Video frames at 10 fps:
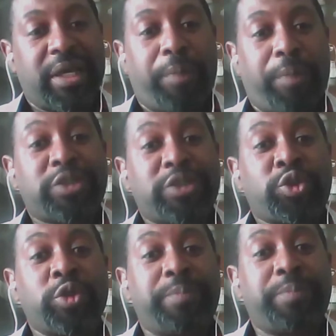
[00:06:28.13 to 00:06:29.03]
Boys
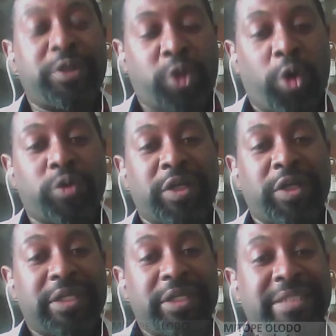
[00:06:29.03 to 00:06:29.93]
should be told
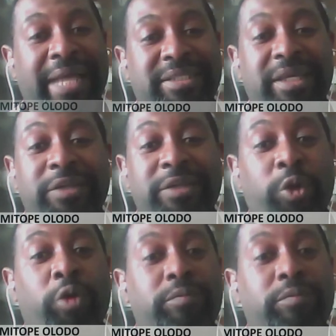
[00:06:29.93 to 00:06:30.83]
that you
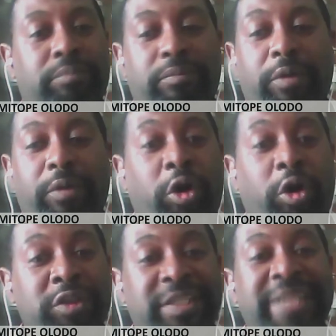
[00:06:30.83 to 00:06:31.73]
know
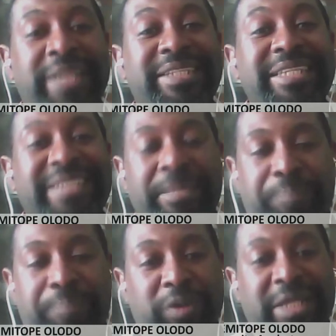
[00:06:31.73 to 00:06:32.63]
consent is
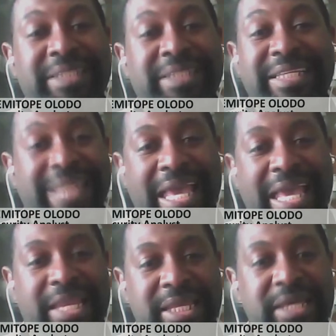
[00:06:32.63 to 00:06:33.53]
important in
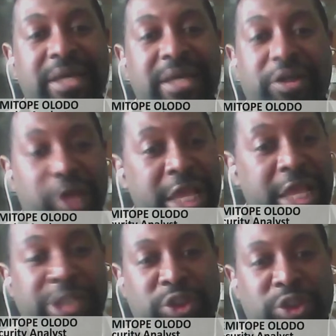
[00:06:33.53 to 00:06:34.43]
any
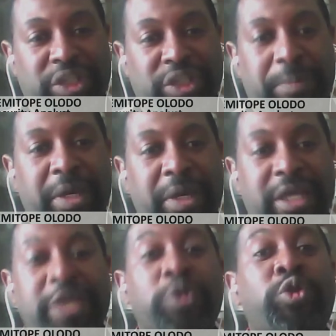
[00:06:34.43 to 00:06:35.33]
relationship.
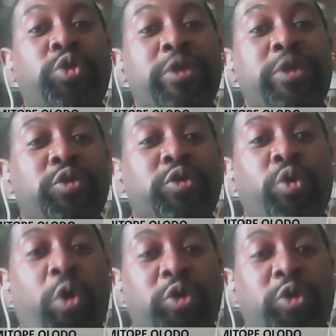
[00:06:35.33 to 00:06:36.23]
You know, to even to
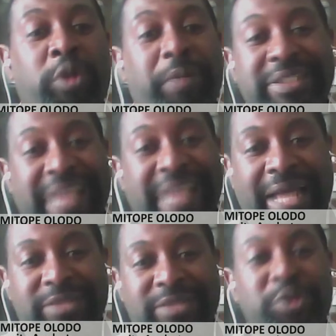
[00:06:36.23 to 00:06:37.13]
hold somebody's
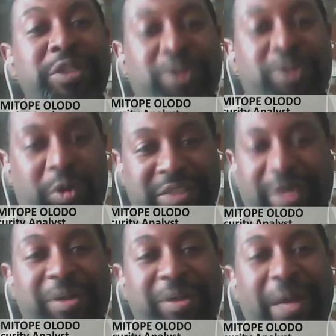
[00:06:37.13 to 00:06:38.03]
hand, you need consent.
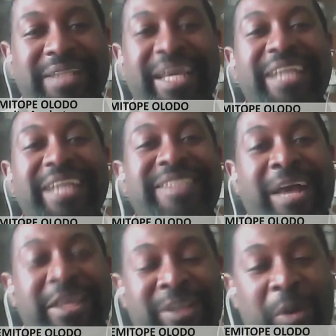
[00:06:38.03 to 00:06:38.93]
Otherwise, it's
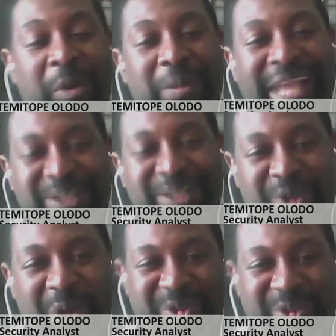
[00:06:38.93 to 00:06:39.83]
a it's a common
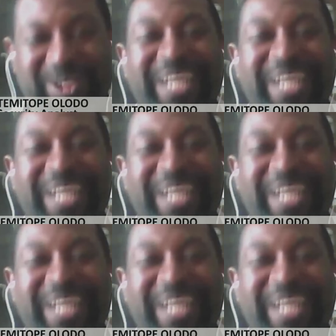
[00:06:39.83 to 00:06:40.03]
assault.